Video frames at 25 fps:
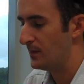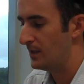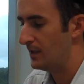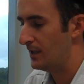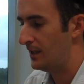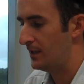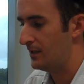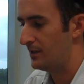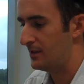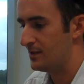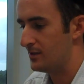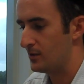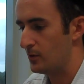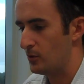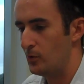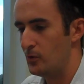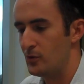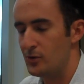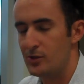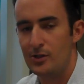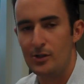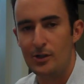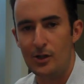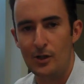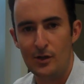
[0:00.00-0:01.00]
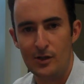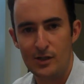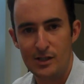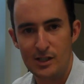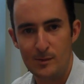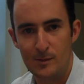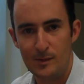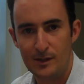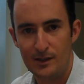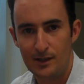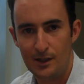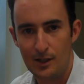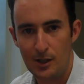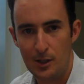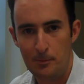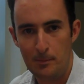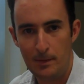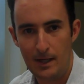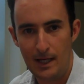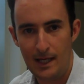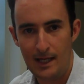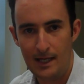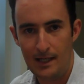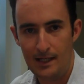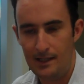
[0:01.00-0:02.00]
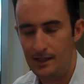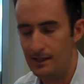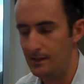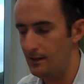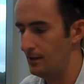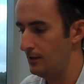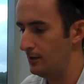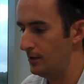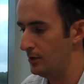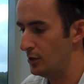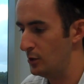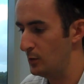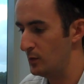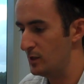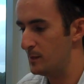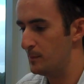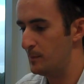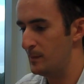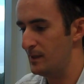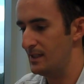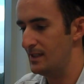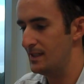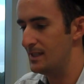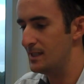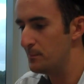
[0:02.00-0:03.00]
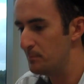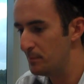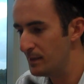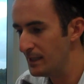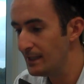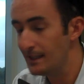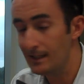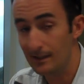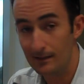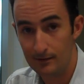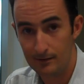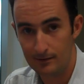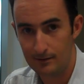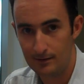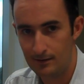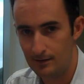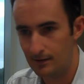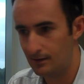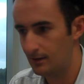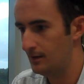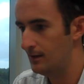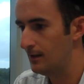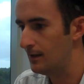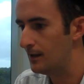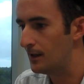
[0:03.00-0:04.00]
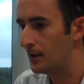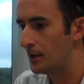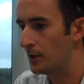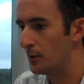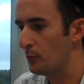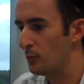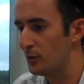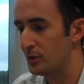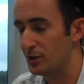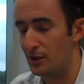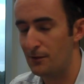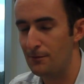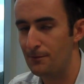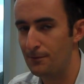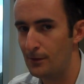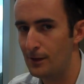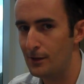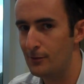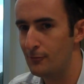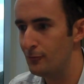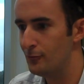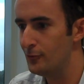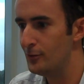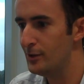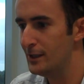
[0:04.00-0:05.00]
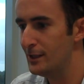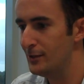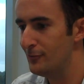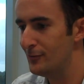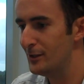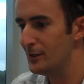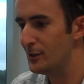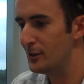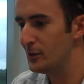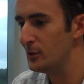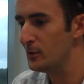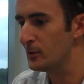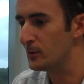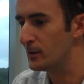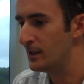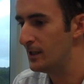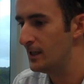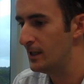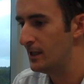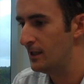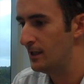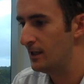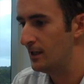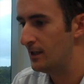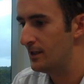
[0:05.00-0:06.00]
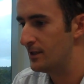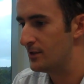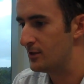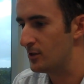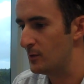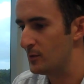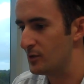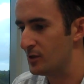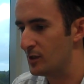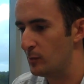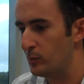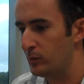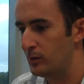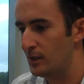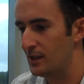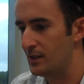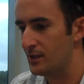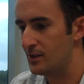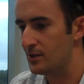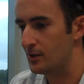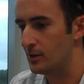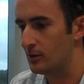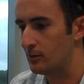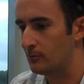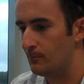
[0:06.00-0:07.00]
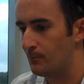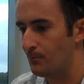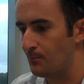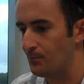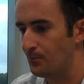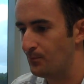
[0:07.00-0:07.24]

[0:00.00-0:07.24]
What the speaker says: it's also going to become a USB speaker, which I find really, really cool. So I'm just going to play a song,